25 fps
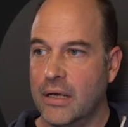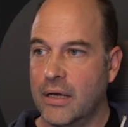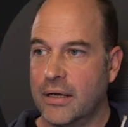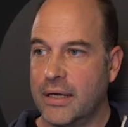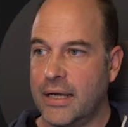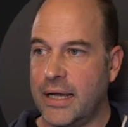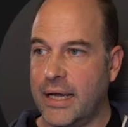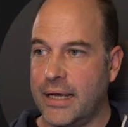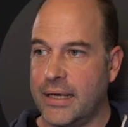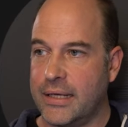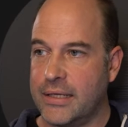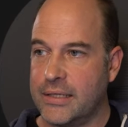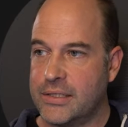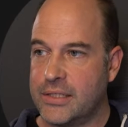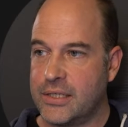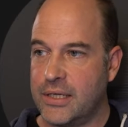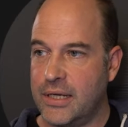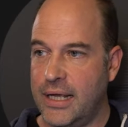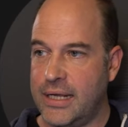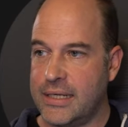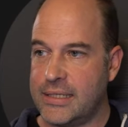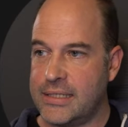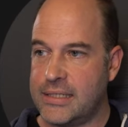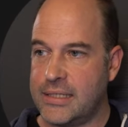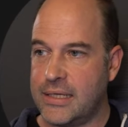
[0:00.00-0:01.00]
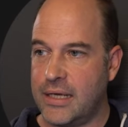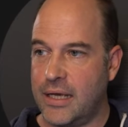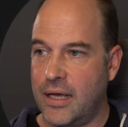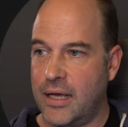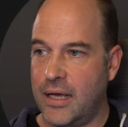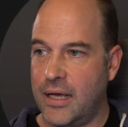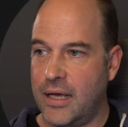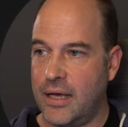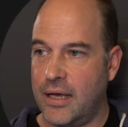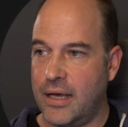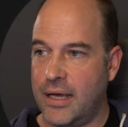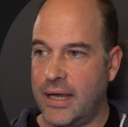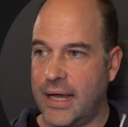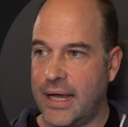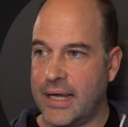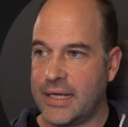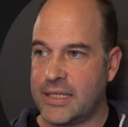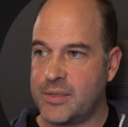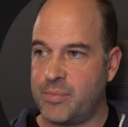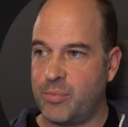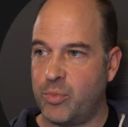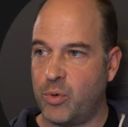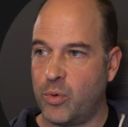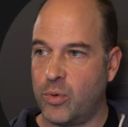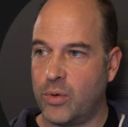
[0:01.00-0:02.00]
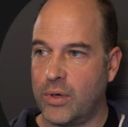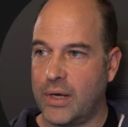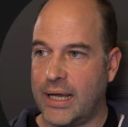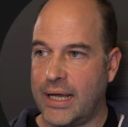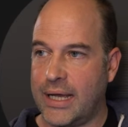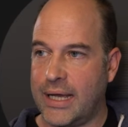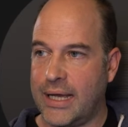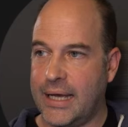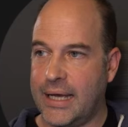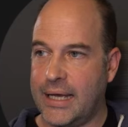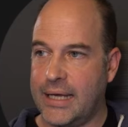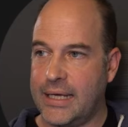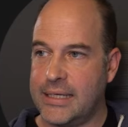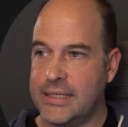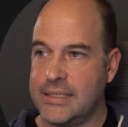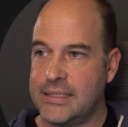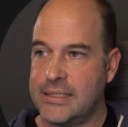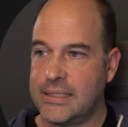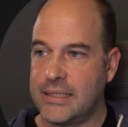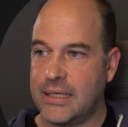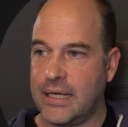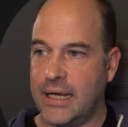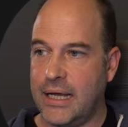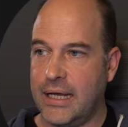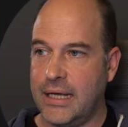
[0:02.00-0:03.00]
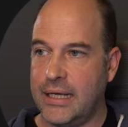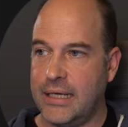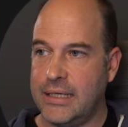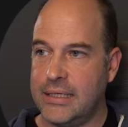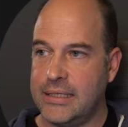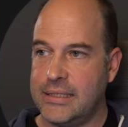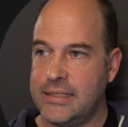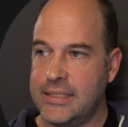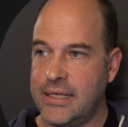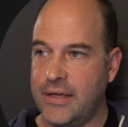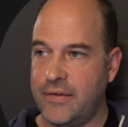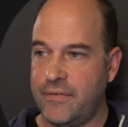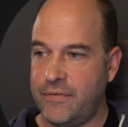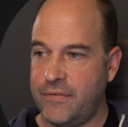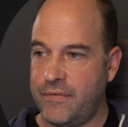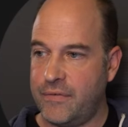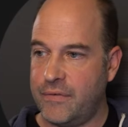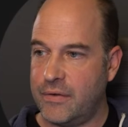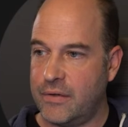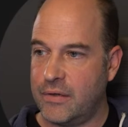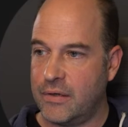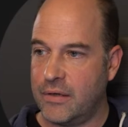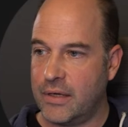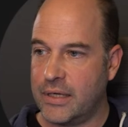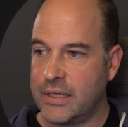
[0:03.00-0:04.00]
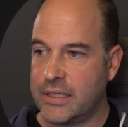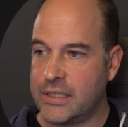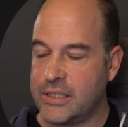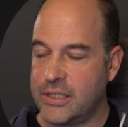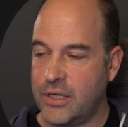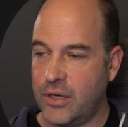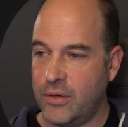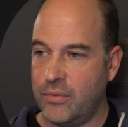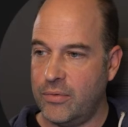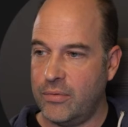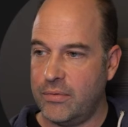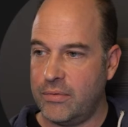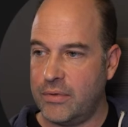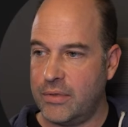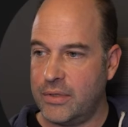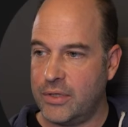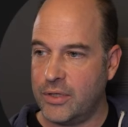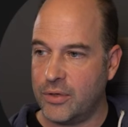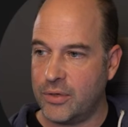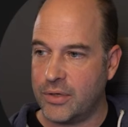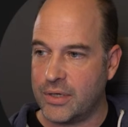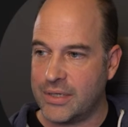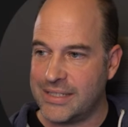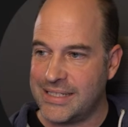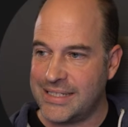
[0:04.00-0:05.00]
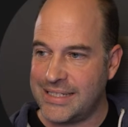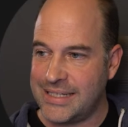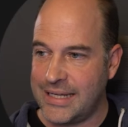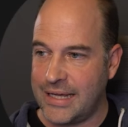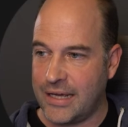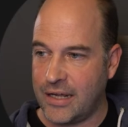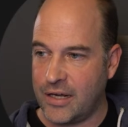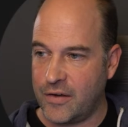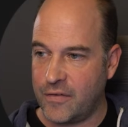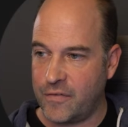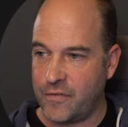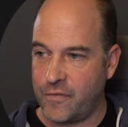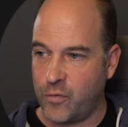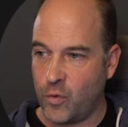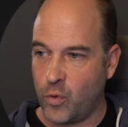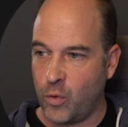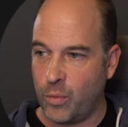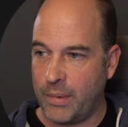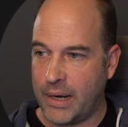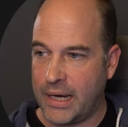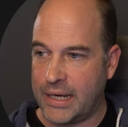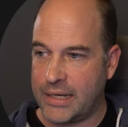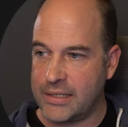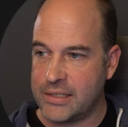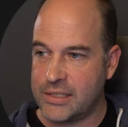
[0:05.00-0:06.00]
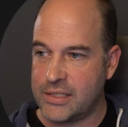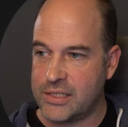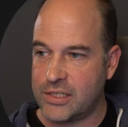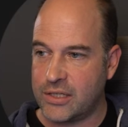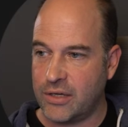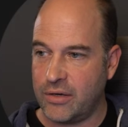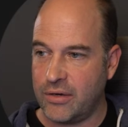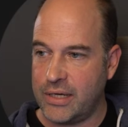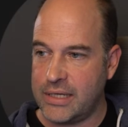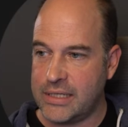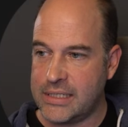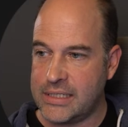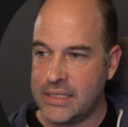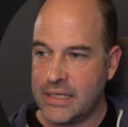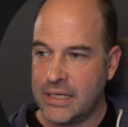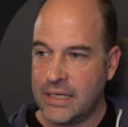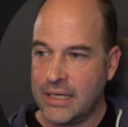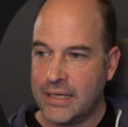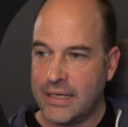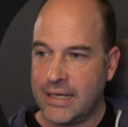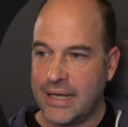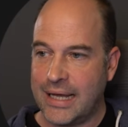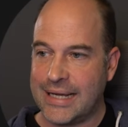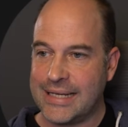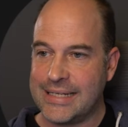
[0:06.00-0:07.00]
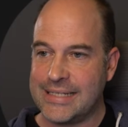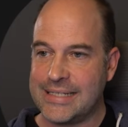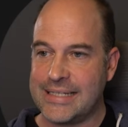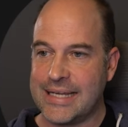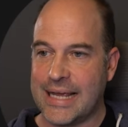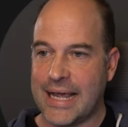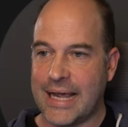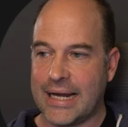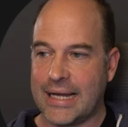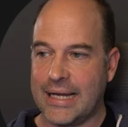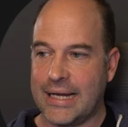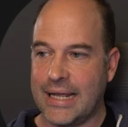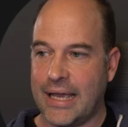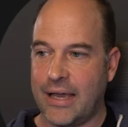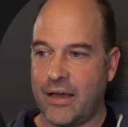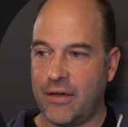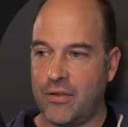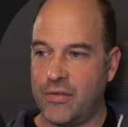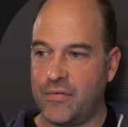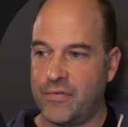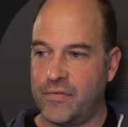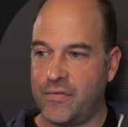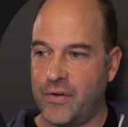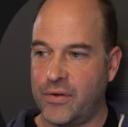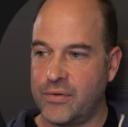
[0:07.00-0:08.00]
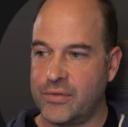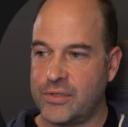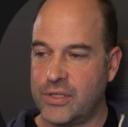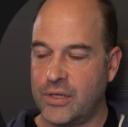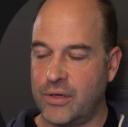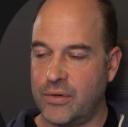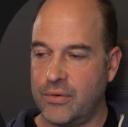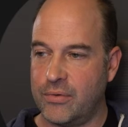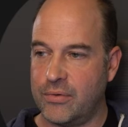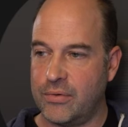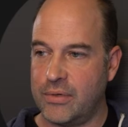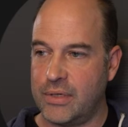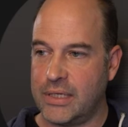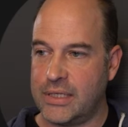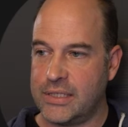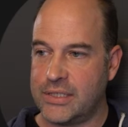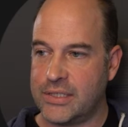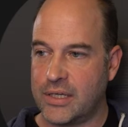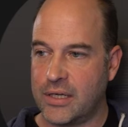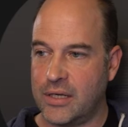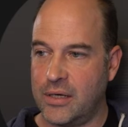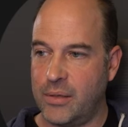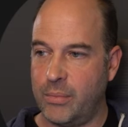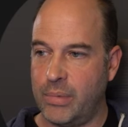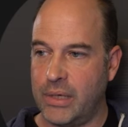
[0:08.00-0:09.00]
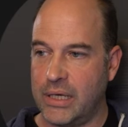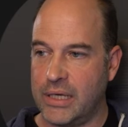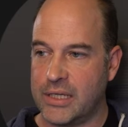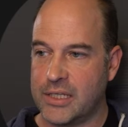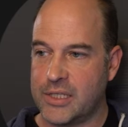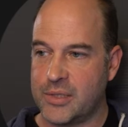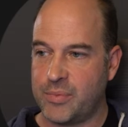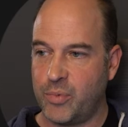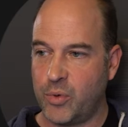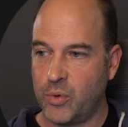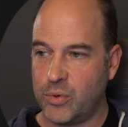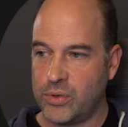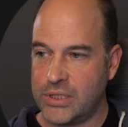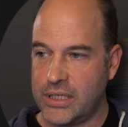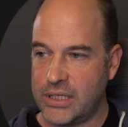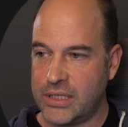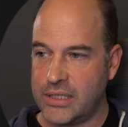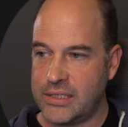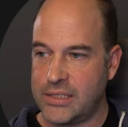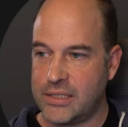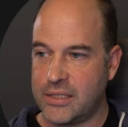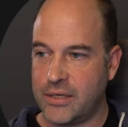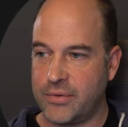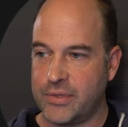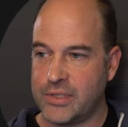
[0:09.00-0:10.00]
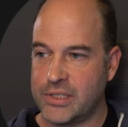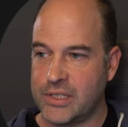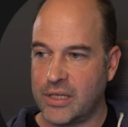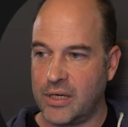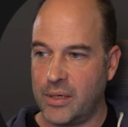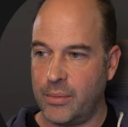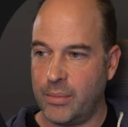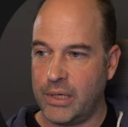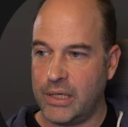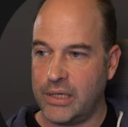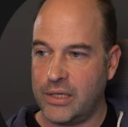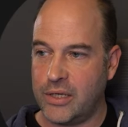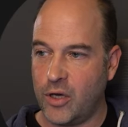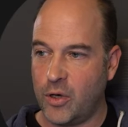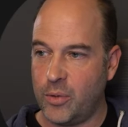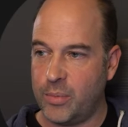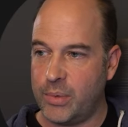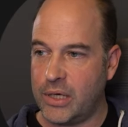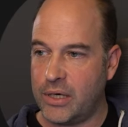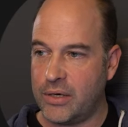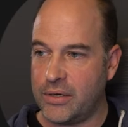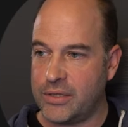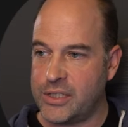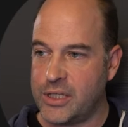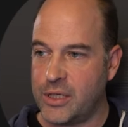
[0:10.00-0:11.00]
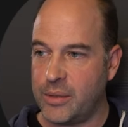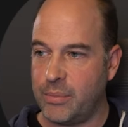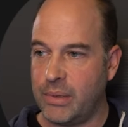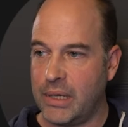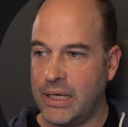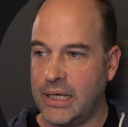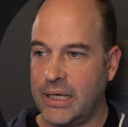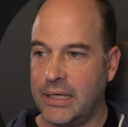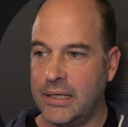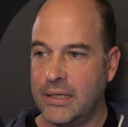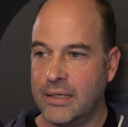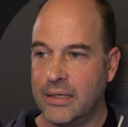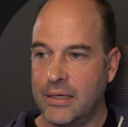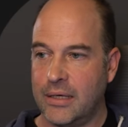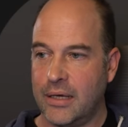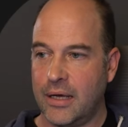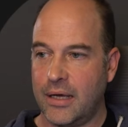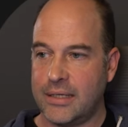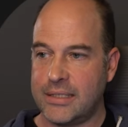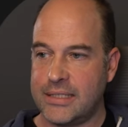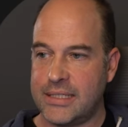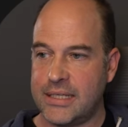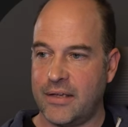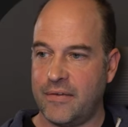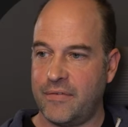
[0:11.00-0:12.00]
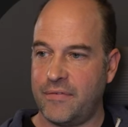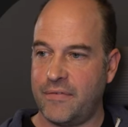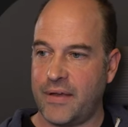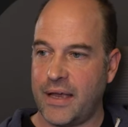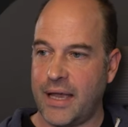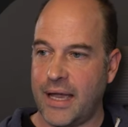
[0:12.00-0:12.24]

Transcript: Okay, so let's export as a TIFF, like so. You can see under format and size exactly how the photo is going to be exported. So it's going to be Adobe RGB, a TIFF